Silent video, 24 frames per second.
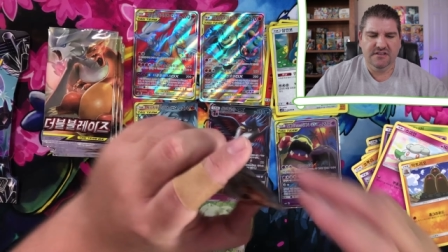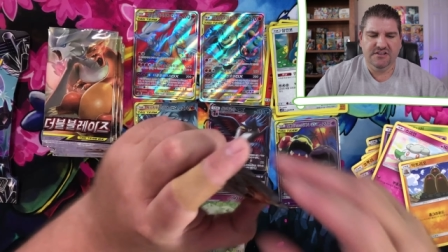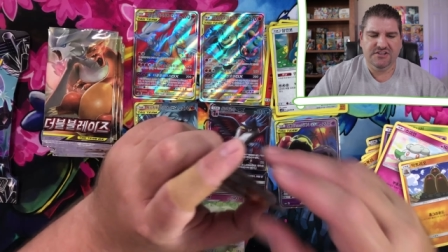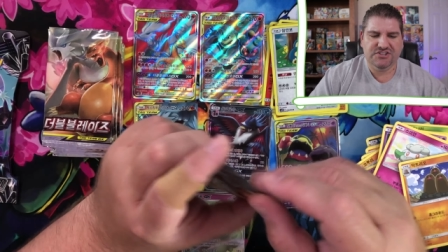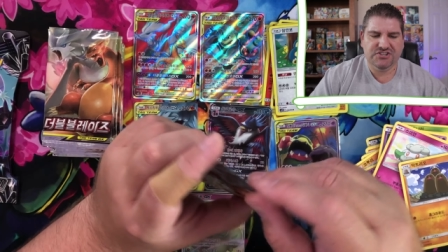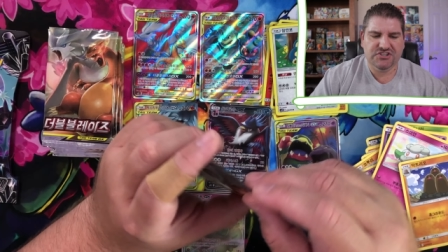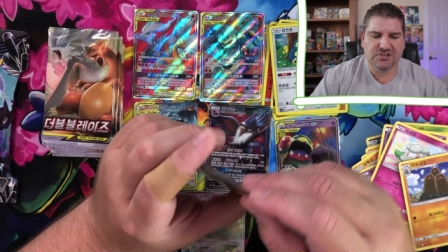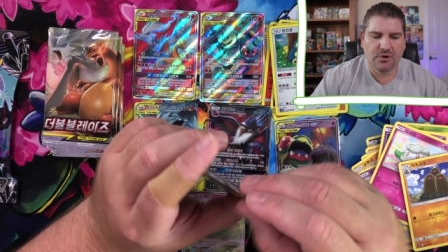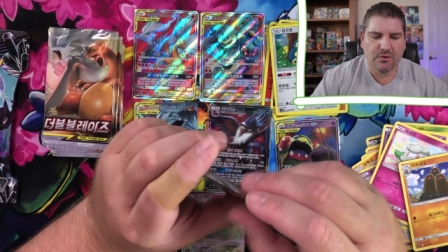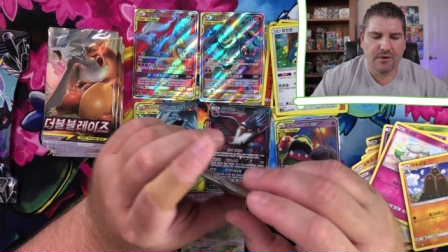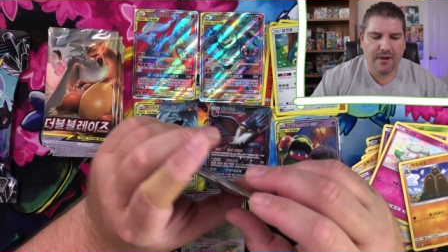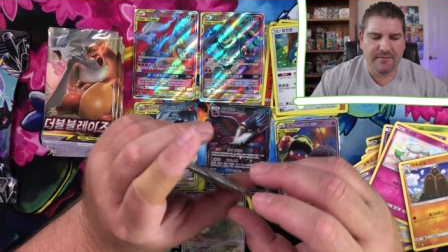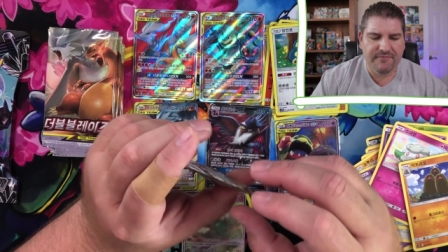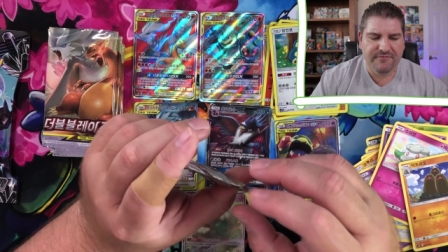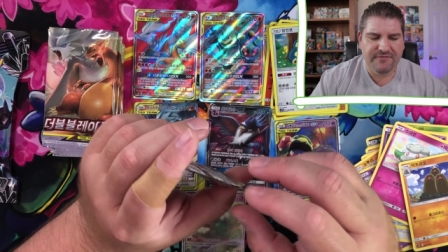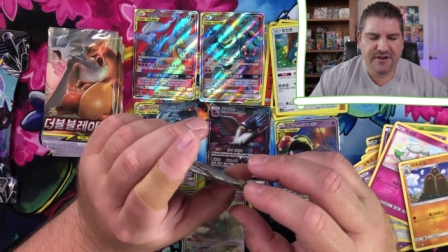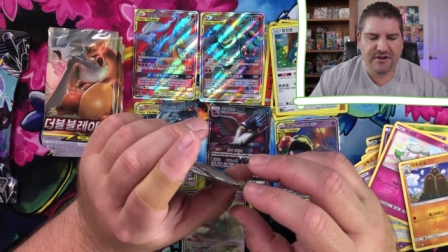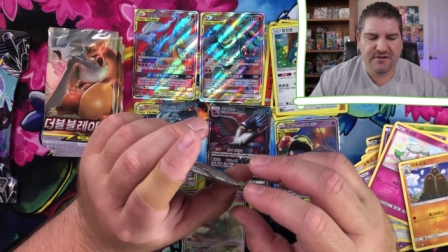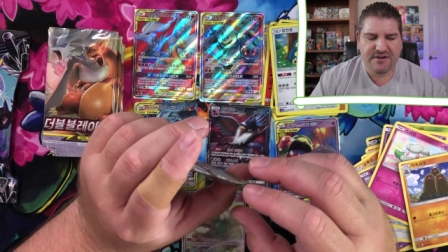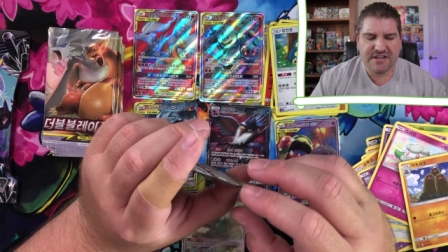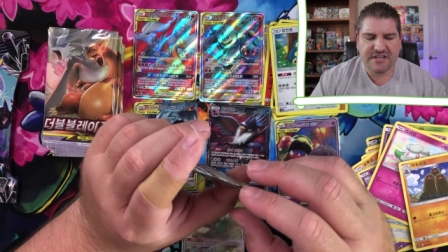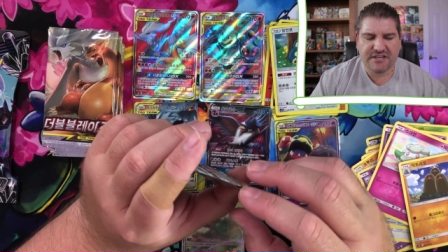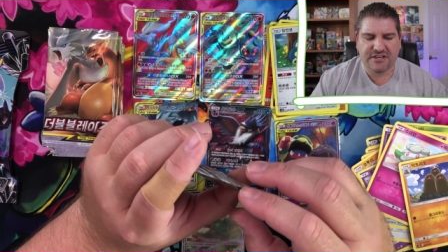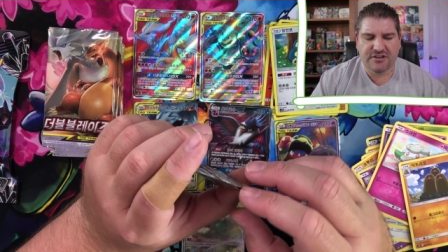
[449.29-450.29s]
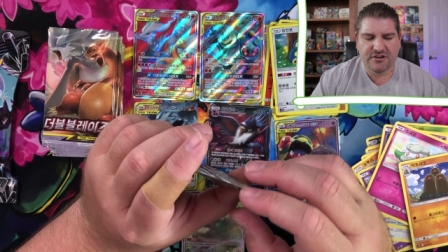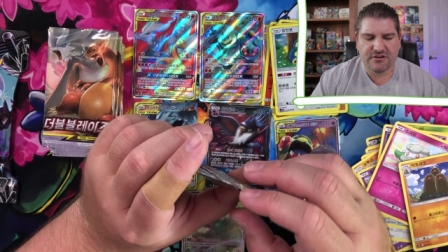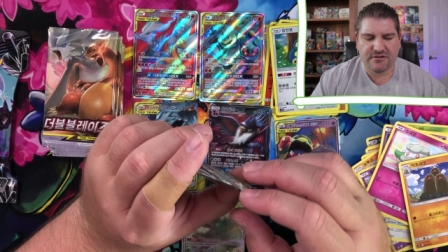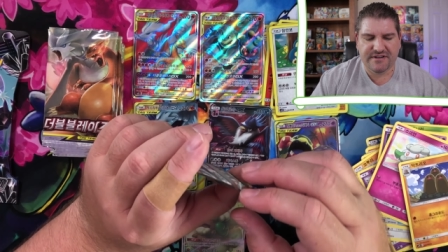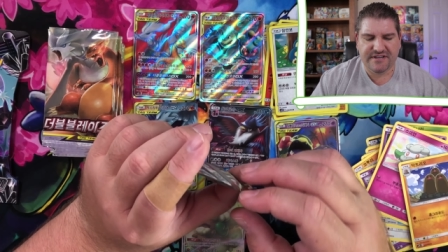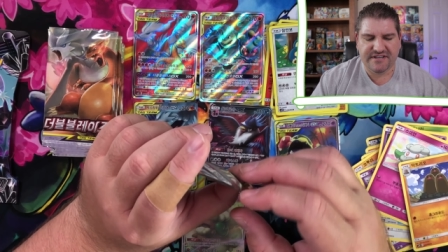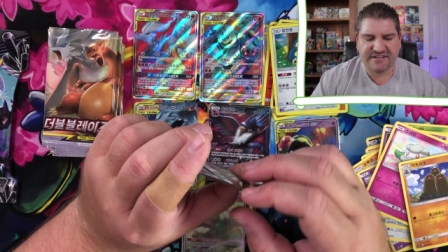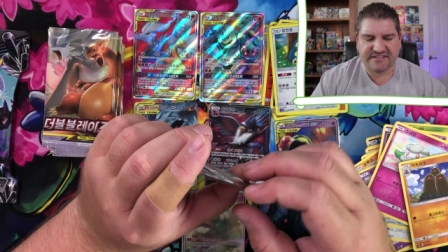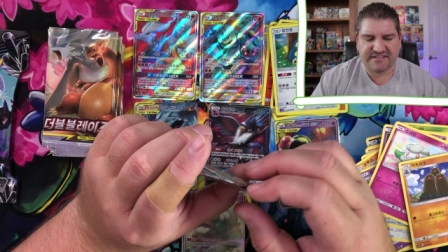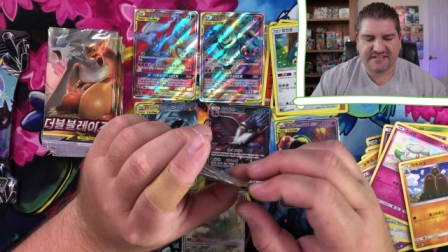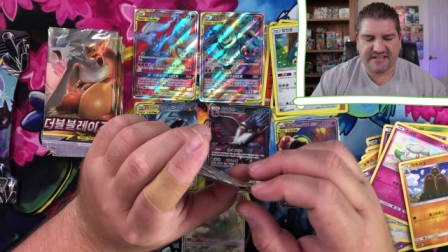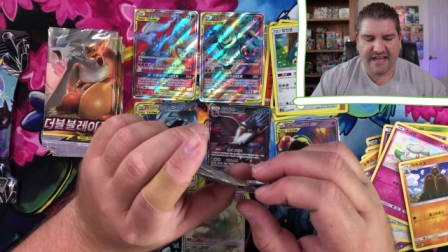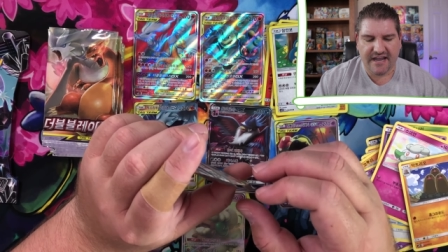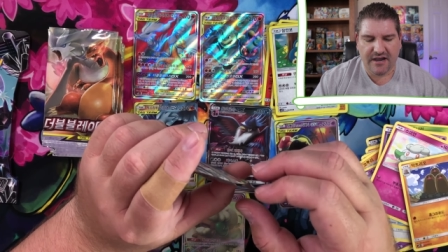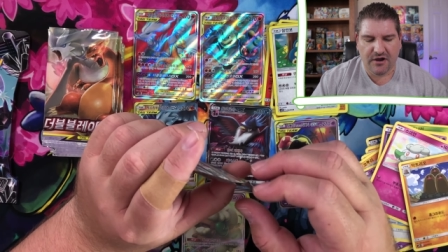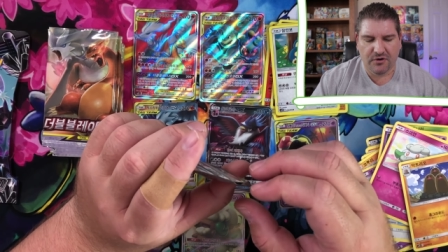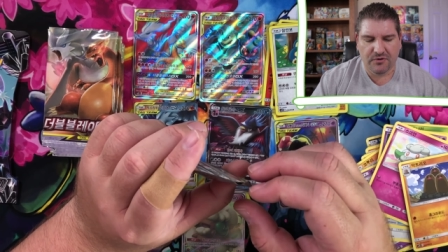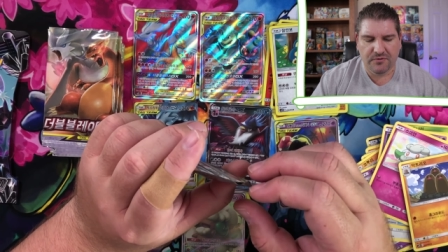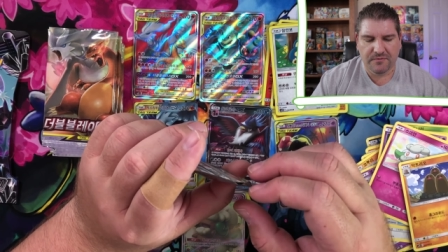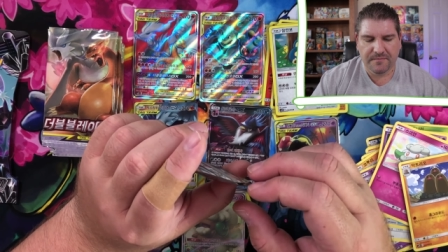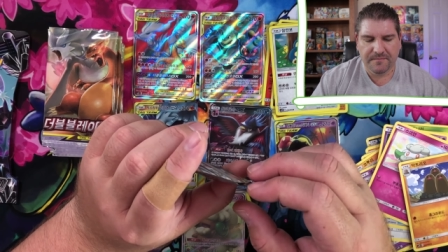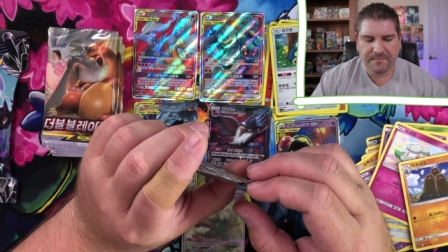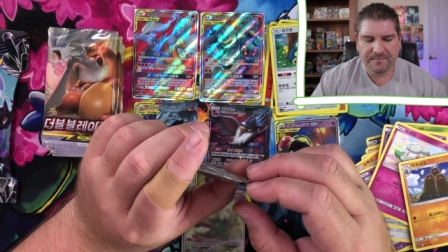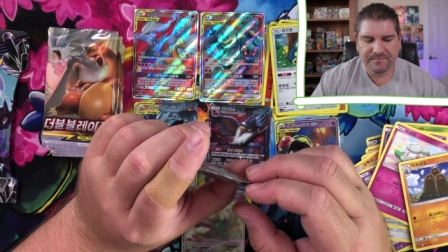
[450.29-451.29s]
So I'm very curious
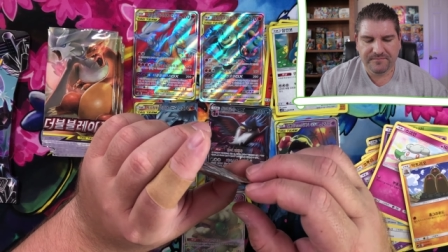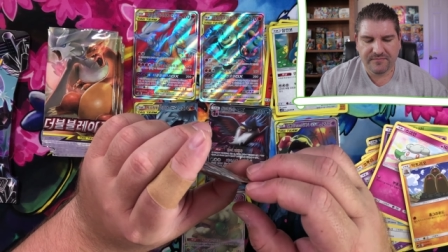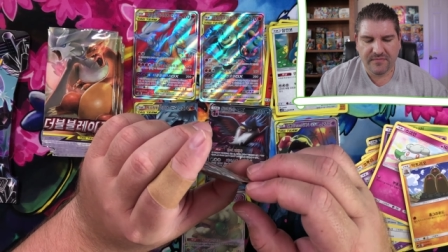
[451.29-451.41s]
now.